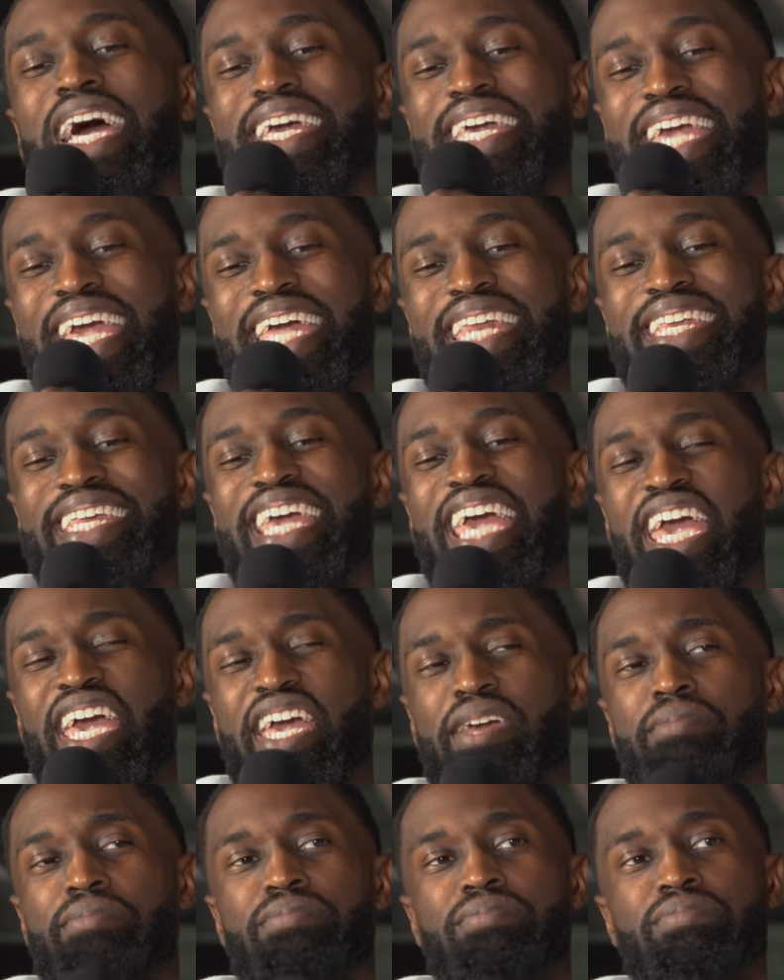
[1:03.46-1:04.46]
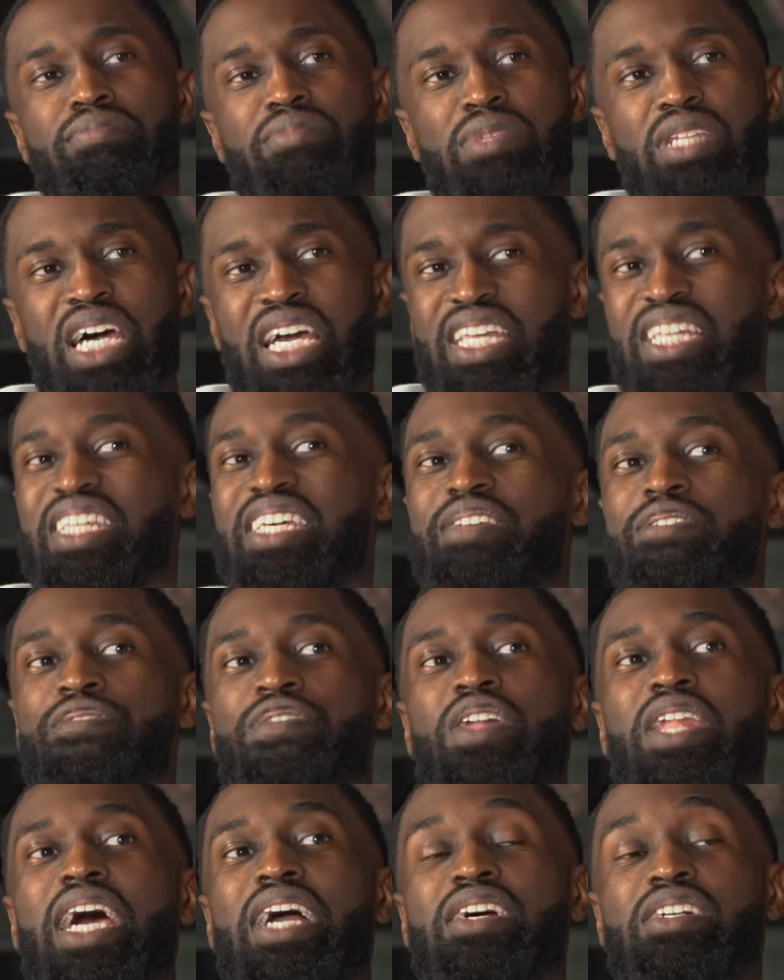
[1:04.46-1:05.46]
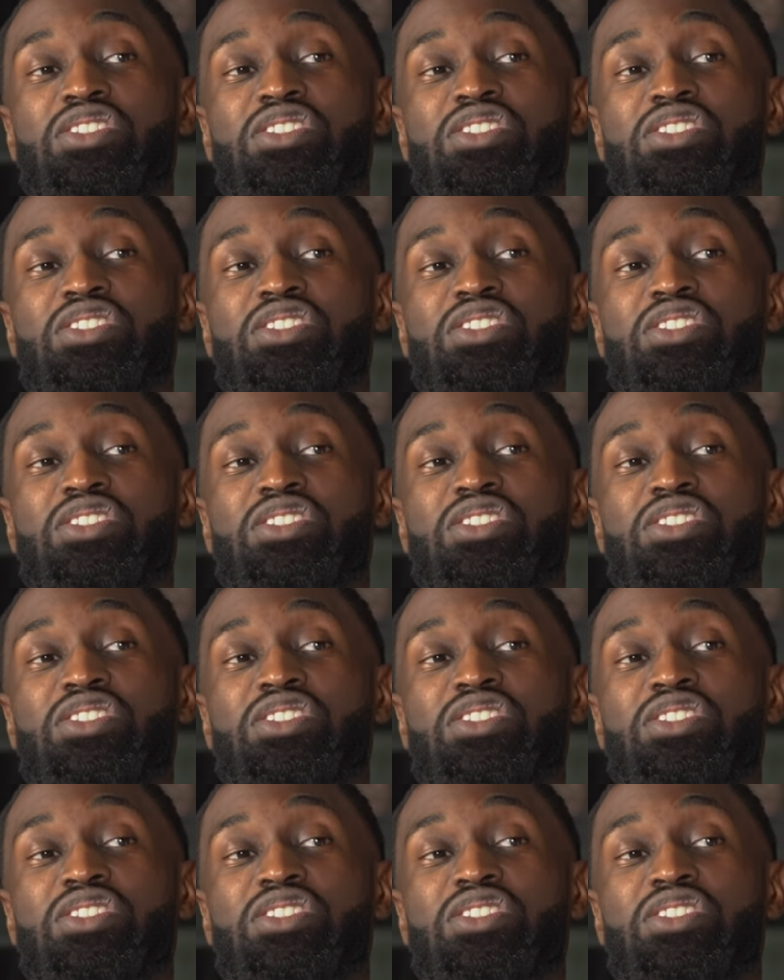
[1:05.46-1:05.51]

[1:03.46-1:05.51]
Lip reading: like in game. Like it did feel like